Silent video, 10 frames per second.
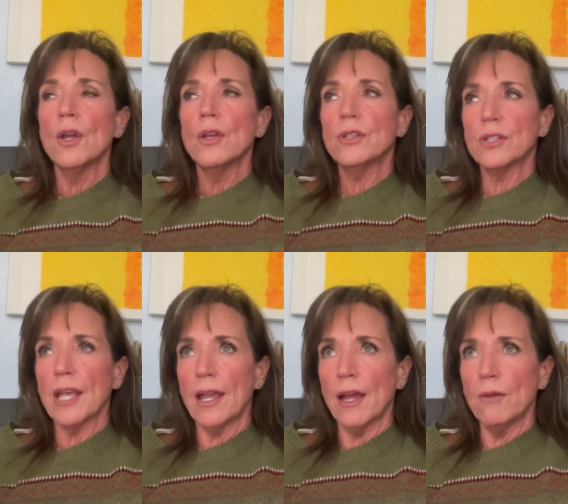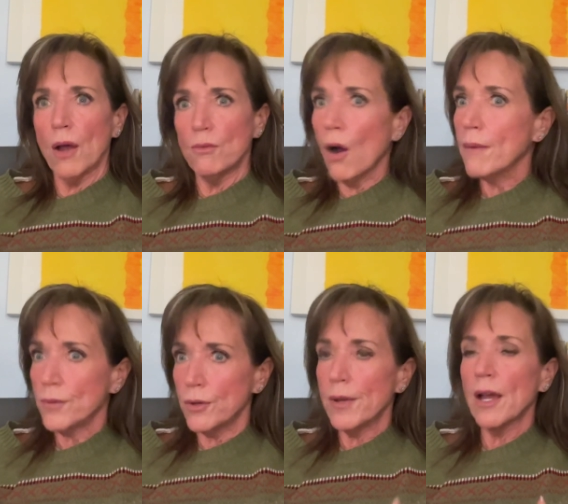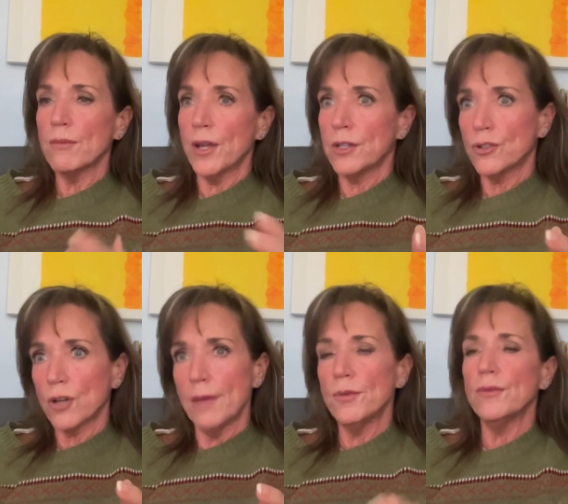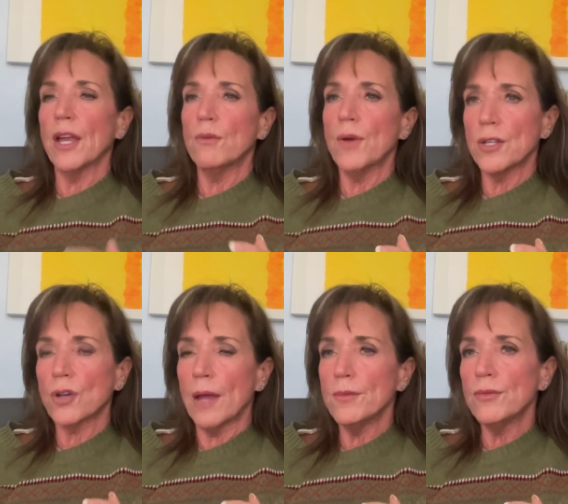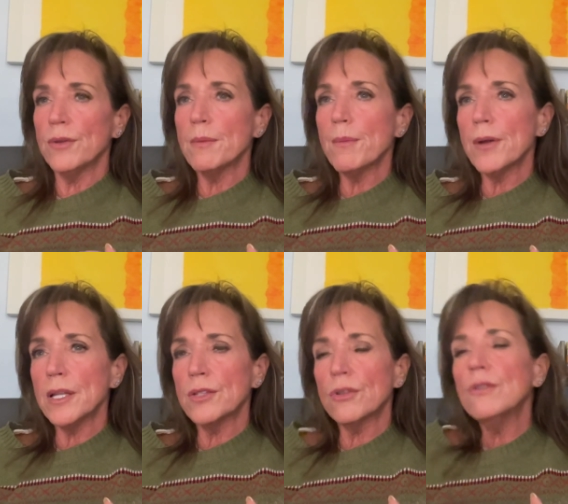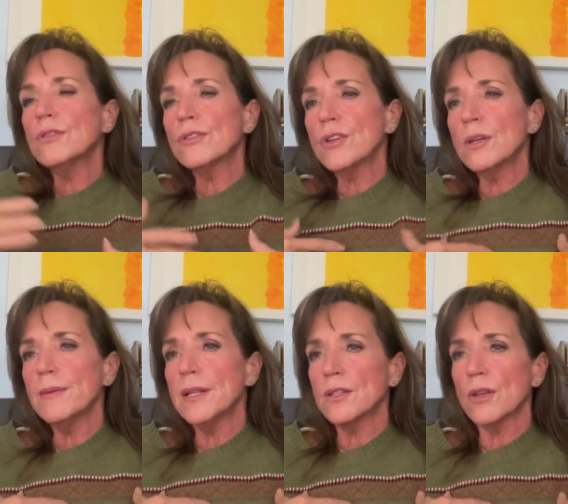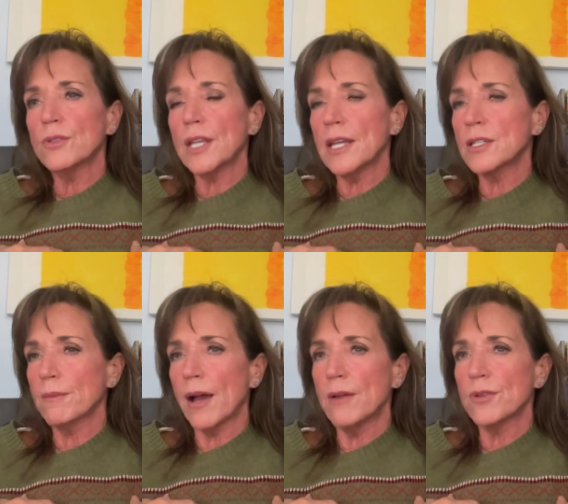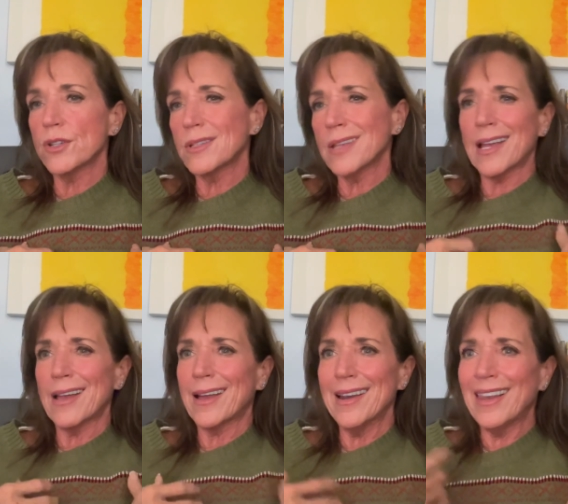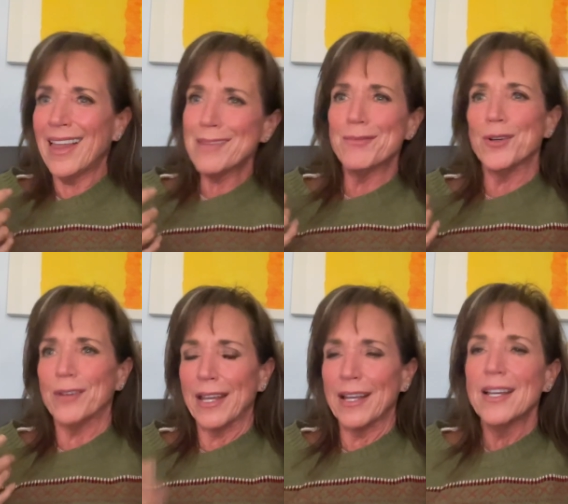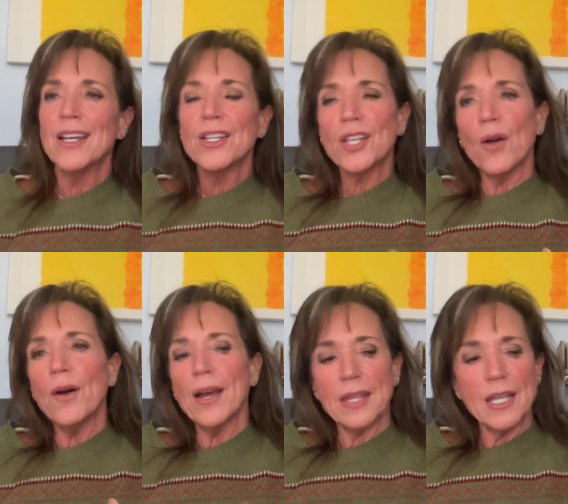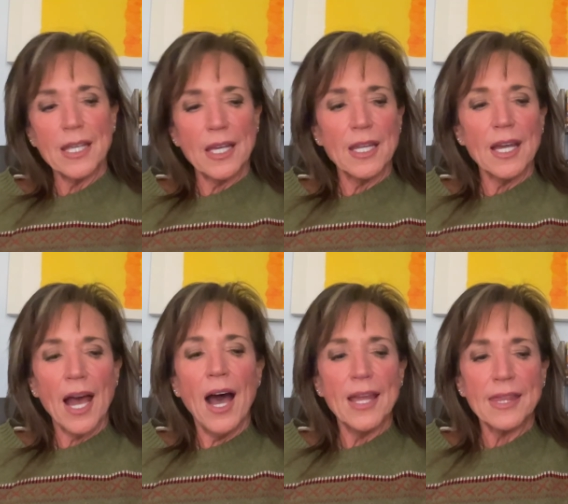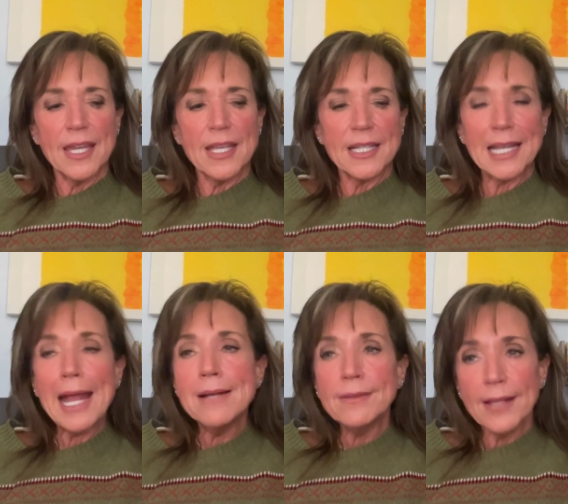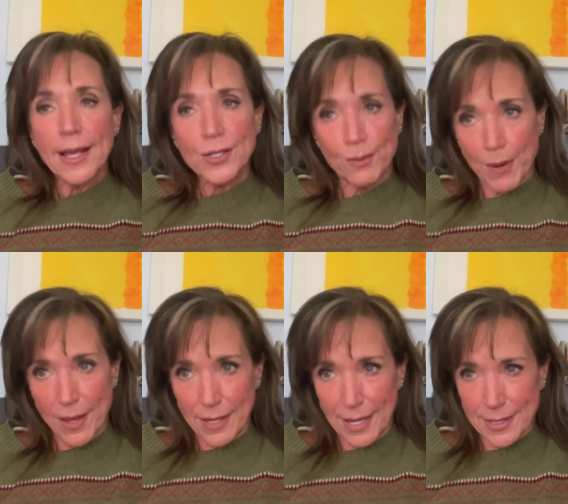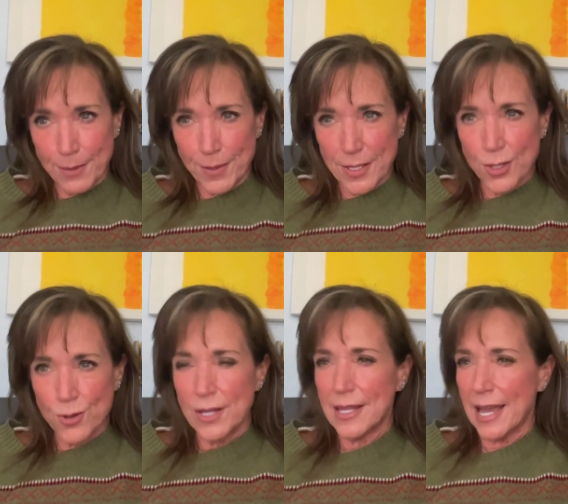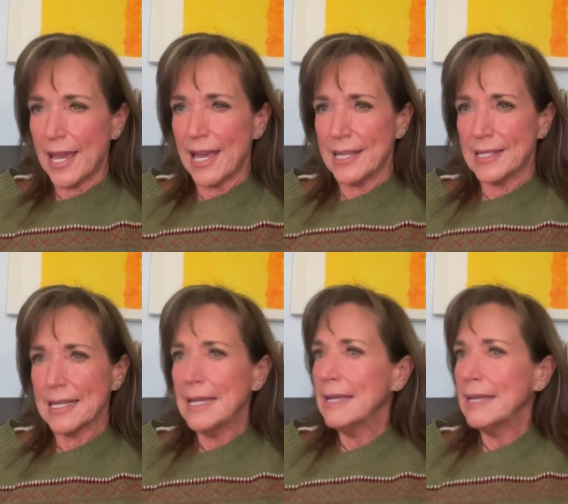to say, I, I want movement. I want you to try moving. I want you to try moving. But pretty soon there's going to be an association mind where she's like, I kind of like moving. So I think it, I think it sounds like she probably has some history that has